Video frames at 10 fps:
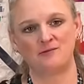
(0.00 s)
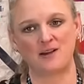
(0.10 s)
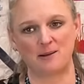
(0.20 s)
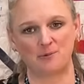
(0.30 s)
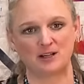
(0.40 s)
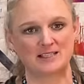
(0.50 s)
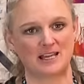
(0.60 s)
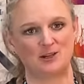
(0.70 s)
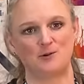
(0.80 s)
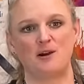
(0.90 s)
fabrics
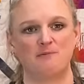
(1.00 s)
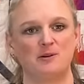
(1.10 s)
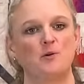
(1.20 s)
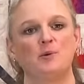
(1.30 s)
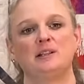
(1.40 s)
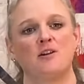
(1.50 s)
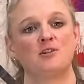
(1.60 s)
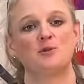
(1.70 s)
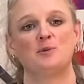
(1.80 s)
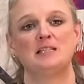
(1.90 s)
that you have been holding
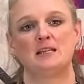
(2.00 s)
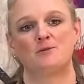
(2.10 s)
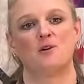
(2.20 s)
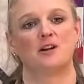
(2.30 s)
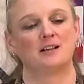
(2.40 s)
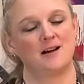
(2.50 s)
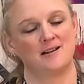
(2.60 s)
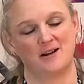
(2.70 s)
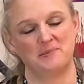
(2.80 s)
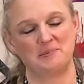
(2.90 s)
on to and didn't want to cut
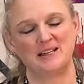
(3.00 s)
up.